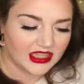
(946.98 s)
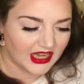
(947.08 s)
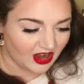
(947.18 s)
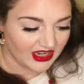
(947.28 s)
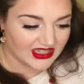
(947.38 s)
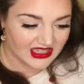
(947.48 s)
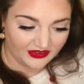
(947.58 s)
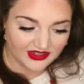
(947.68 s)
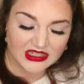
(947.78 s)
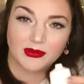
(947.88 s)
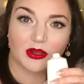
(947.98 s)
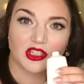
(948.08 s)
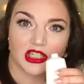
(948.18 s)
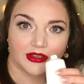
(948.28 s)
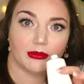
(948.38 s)
Yeah, I can definitely smell
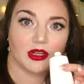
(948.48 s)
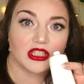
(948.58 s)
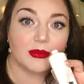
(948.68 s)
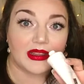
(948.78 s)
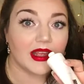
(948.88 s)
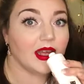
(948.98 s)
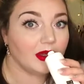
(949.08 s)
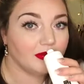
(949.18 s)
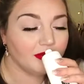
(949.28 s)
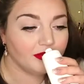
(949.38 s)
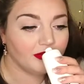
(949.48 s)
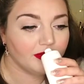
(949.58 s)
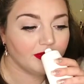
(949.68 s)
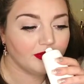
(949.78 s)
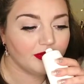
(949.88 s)
the cherry blossom in there.
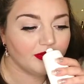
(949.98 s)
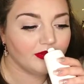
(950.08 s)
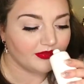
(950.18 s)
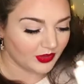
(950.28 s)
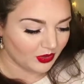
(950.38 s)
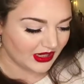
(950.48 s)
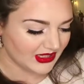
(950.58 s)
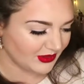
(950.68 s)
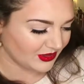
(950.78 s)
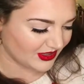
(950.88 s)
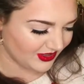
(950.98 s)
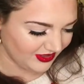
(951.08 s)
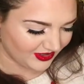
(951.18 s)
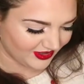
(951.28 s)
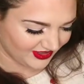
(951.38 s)
Oh, that smells
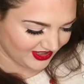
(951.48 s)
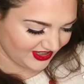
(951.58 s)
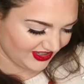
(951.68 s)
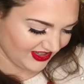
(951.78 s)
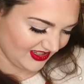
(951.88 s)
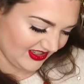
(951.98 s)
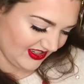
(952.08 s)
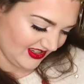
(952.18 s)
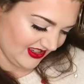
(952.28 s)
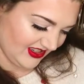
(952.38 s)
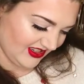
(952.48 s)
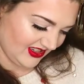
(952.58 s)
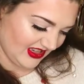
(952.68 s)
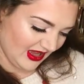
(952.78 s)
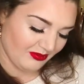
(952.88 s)
good.
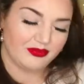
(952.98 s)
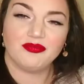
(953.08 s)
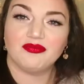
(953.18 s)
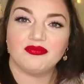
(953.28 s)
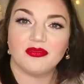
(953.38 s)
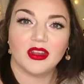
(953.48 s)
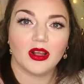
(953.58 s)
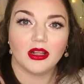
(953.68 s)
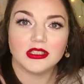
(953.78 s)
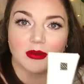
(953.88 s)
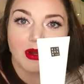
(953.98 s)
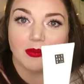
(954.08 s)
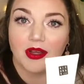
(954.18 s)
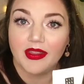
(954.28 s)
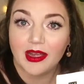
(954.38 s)
Yep. Don't mind
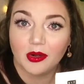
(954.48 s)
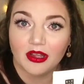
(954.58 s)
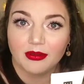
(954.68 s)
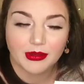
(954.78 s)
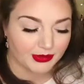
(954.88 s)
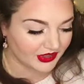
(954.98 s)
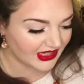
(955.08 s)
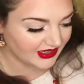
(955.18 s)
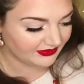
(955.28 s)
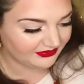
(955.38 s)
putting that all over me body.